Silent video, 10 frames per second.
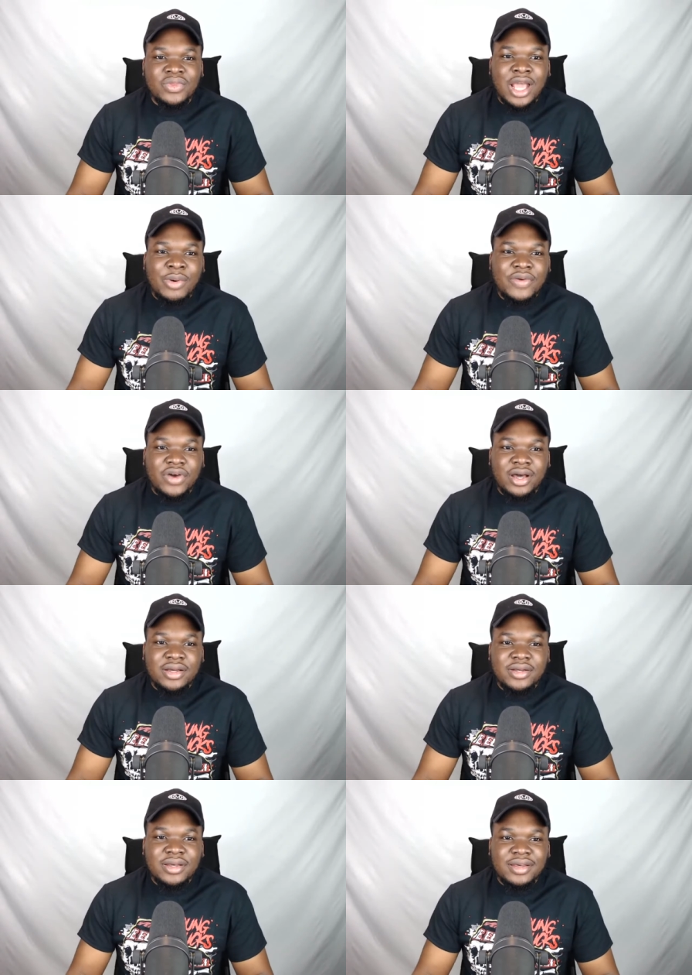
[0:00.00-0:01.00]
However,
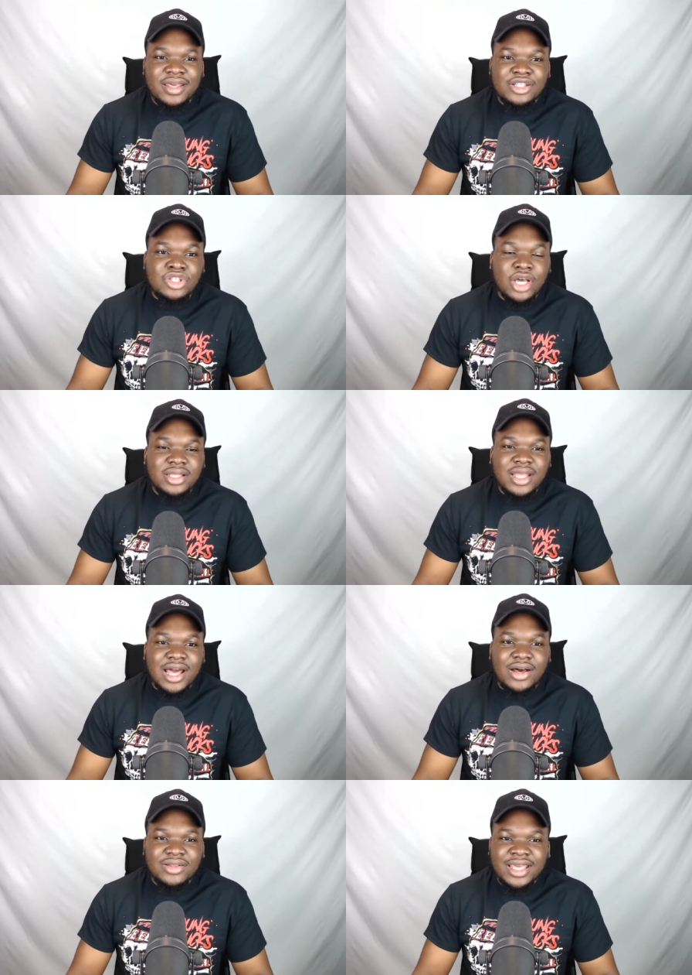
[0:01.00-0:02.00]
it turned
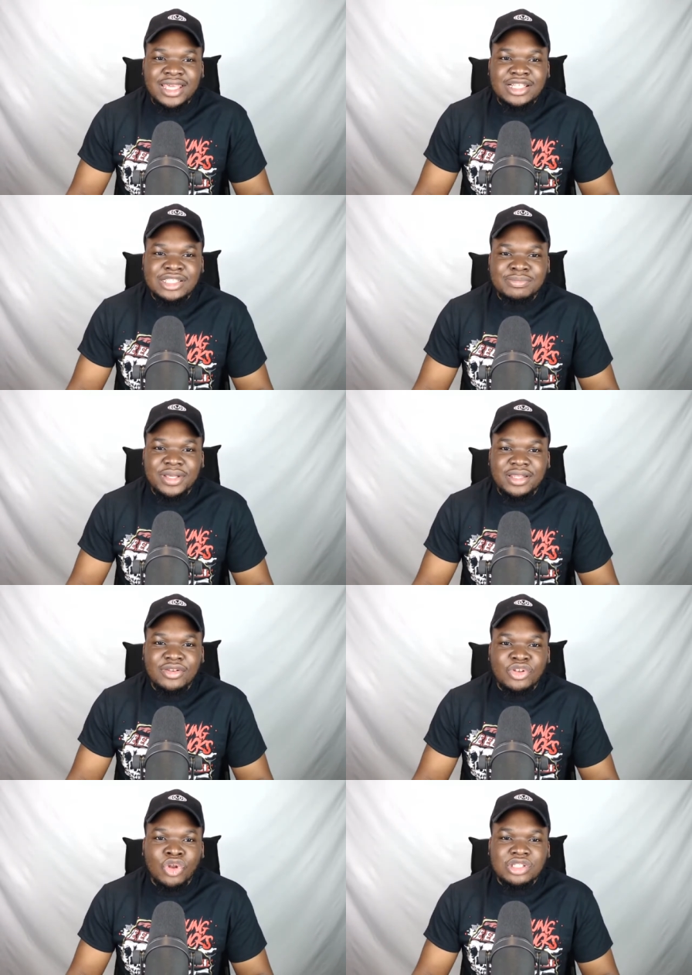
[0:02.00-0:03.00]
out that he had just
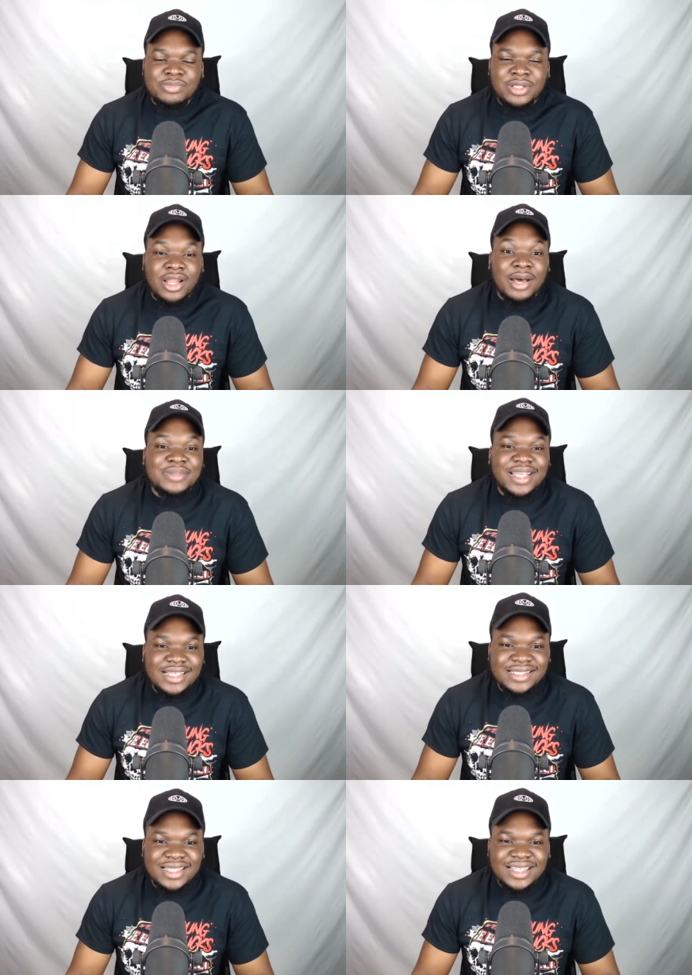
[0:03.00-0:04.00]
been not been
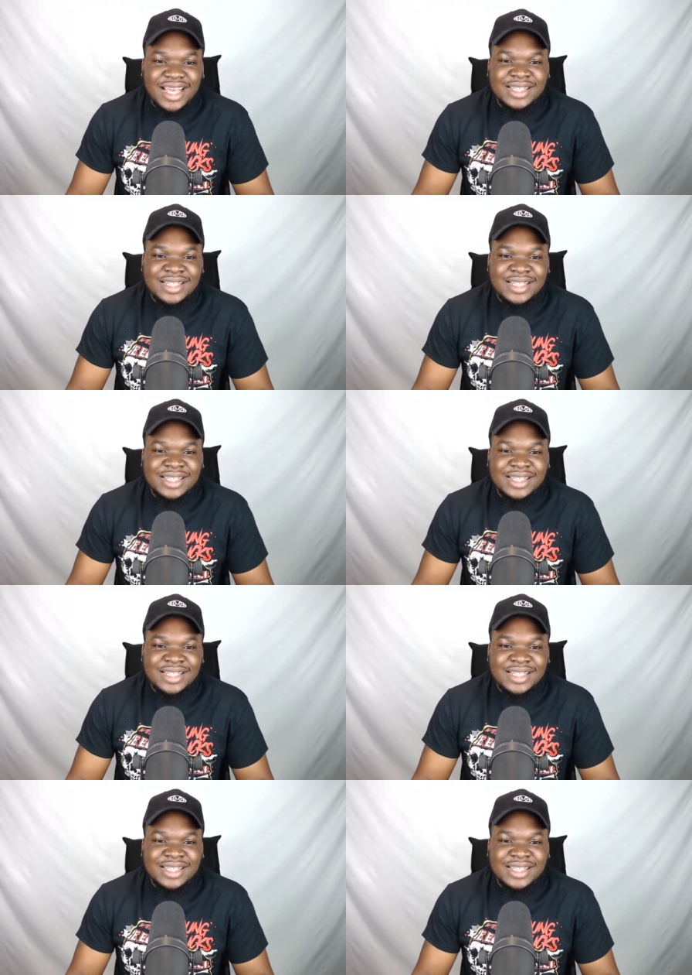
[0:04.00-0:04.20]
updated